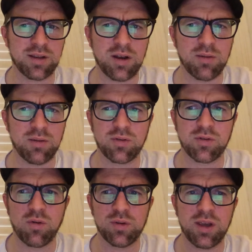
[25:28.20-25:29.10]
the guy I was going
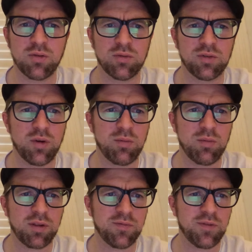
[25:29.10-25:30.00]
to go with, he couldn't go. He
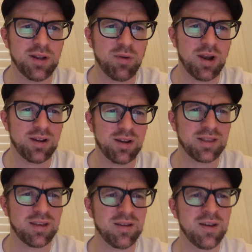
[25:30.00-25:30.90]
wasn't feeling that well, and I
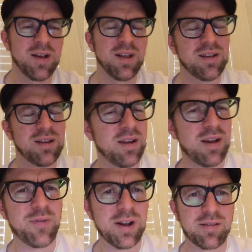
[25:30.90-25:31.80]
think
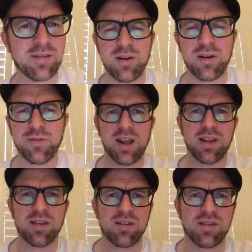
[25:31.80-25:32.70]
I felt sorry for
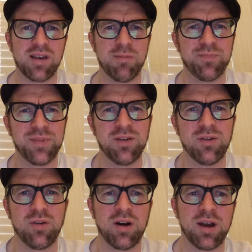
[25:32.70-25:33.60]
Nace because I
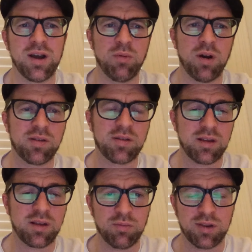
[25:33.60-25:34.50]

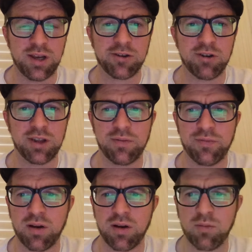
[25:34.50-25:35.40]
was literally the
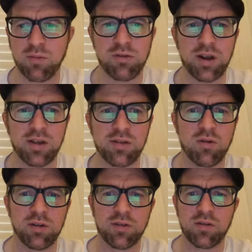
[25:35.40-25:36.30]
fair weather race
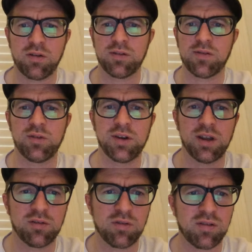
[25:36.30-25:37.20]
goer on
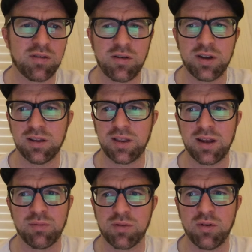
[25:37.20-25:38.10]
Sunday. I just decided
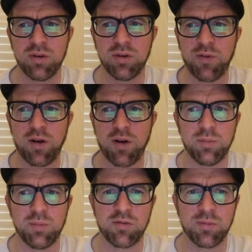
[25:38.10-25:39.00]
that it was going to be far
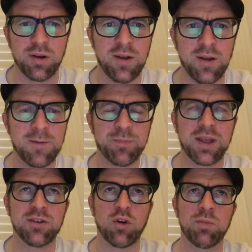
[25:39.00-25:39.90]
too miserable.
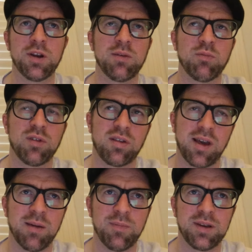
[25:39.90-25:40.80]
In Dublin, it
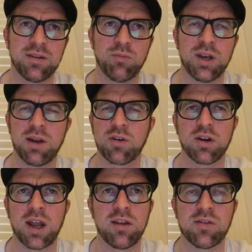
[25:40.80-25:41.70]
was we never
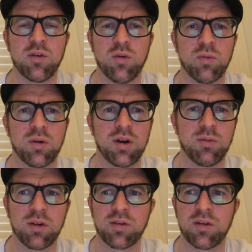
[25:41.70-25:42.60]
got any snow where
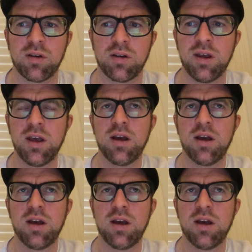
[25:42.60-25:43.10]
I was on